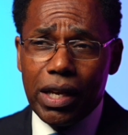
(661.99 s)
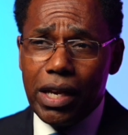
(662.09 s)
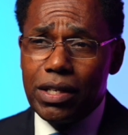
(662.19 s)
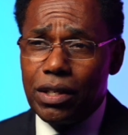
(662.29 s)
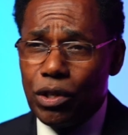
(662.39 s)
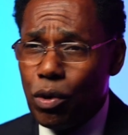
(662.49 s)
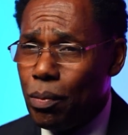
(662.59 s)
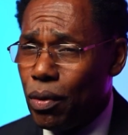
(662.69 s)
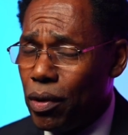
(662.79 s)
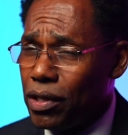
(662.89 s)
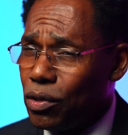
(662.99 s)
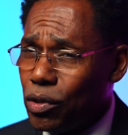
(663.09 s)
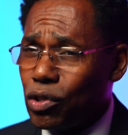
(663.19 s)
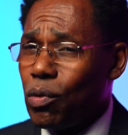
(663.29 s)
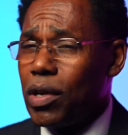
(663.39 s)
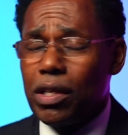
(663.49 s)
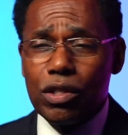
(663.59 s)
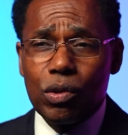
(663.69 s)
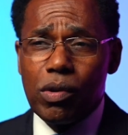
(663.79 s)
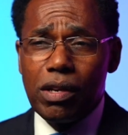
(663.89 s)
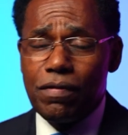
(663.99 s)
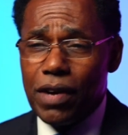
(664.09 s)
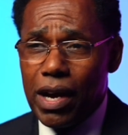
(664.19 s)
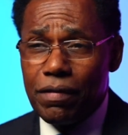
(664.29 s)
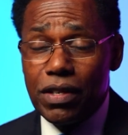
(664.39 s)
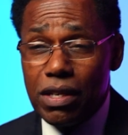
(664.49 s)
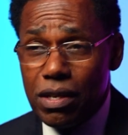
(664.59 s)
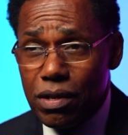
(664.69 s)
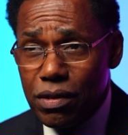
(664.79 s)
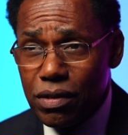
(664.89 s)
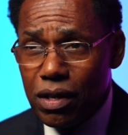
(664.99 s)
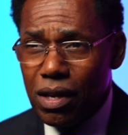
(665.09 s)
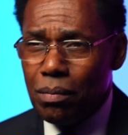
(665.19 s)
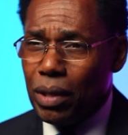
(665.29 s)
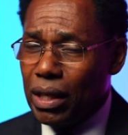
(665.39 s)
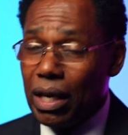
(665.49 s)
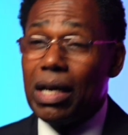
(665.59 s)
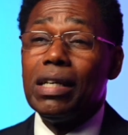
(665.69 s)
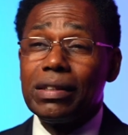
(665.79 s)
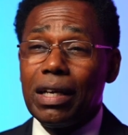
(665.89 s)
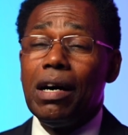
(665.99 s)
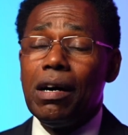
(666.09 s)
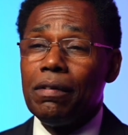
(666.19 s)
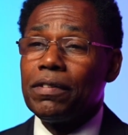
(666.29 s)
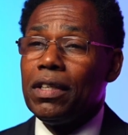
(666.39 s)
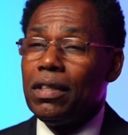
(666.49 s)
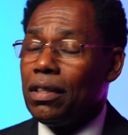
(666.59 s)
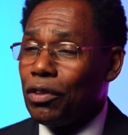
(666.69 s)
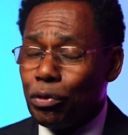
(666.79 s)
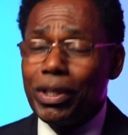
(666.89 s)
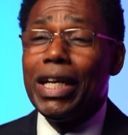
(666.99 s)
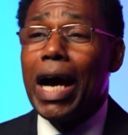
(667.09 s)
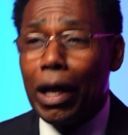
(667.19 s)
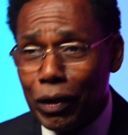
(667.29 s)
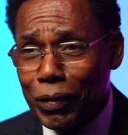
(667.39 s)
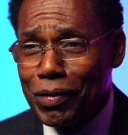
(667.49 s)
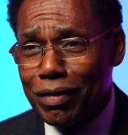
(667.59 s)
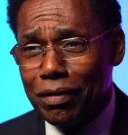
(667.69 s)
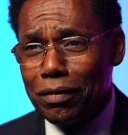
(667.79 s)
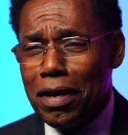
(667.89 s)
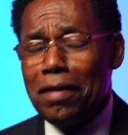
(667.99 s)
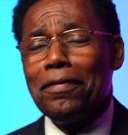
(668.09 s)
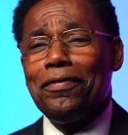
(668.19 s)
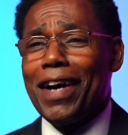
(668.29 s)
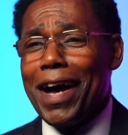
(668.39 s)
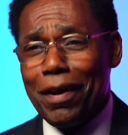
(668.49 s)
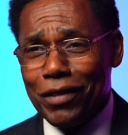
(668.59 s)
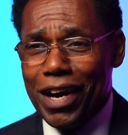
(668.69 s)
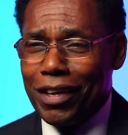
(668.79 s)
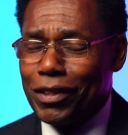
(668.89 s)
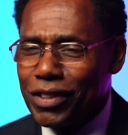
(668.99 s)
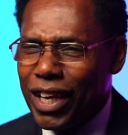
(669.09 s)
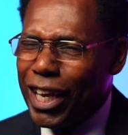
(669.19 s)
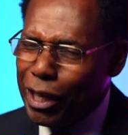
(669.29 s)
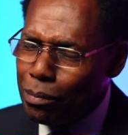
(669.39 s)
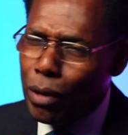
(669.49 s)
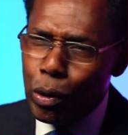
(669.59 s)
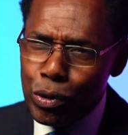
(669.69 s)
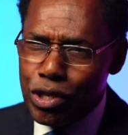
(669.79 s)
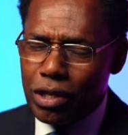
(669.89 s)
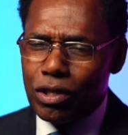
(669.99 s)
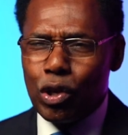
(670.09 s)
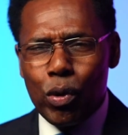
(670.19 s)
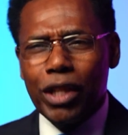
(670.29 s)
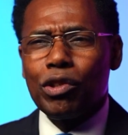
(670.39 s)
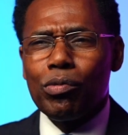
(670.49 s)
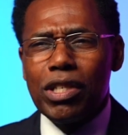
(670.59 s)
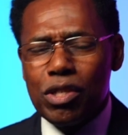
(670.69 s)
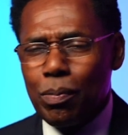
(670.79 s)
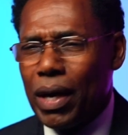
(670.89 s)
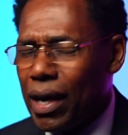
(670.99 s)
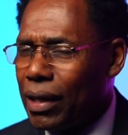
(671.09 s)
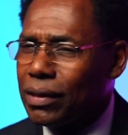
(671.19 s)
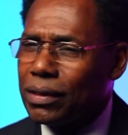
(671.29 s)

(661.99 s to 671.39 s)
18-year-old boys doing 20 to 25 years because of $3, $5. Emotions, quick to respond,